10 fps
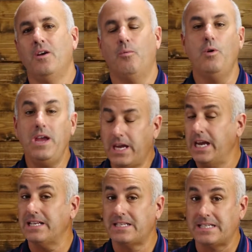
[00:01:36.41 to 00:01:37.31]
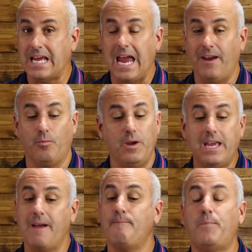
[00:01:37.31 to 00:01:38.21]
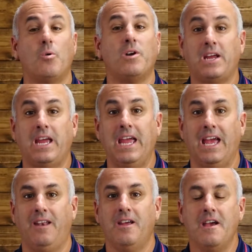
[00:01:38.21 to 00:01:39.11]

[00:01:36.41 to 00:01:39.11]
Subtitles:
We get saved. We get born again